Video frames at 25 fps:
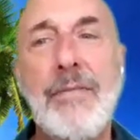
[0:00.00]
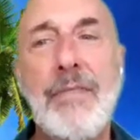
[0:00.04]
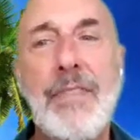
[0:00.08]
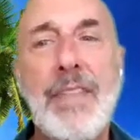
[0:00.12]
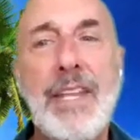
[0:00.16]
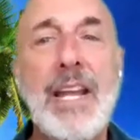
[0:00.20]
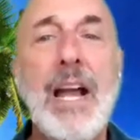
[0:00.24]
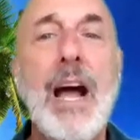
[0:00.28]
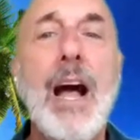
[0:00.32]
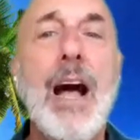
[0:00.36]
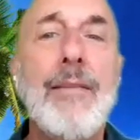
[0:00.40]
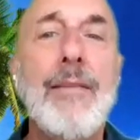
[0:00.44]

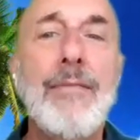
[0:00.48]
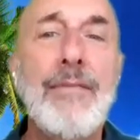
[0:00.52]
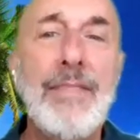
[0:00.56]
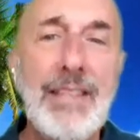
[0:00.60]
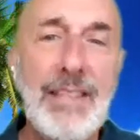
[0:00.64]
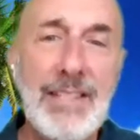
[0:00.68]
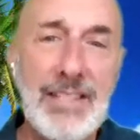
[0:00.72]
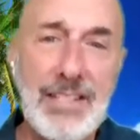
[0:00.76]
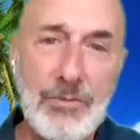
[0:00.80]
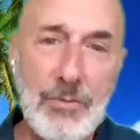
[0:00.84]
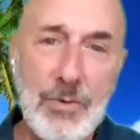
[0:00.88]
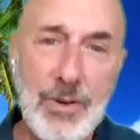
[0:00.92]
the
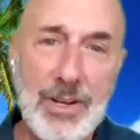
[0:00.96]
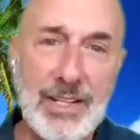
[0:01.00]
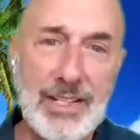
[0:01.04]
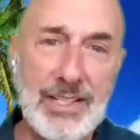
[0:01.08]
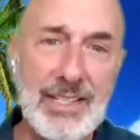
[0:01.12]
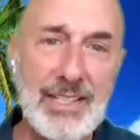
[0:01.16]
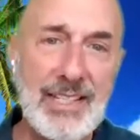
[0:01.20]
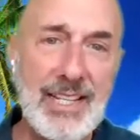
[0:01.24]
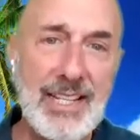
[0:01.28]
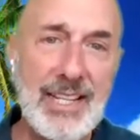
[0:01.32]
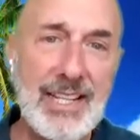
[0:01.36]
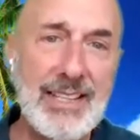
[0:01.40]
obvious
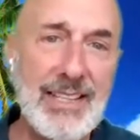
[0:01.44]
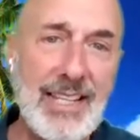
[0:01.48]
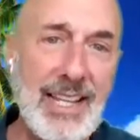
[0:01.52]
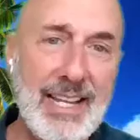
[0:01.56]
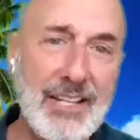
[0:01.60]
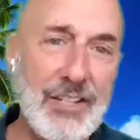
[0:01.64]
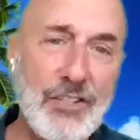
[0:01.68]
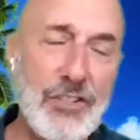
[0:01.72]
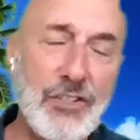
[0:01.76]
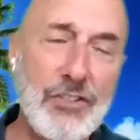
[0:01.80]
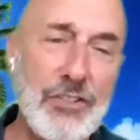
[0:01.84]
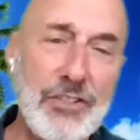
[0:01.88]
ones that
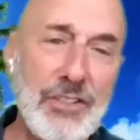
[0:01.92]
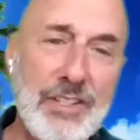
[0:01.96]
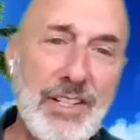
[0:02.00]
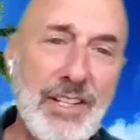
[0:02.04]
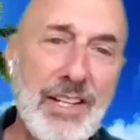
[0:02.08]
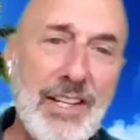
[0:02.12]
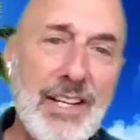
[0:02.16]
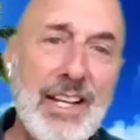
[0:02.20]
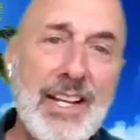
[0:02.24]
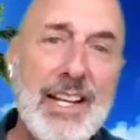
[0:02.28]
they should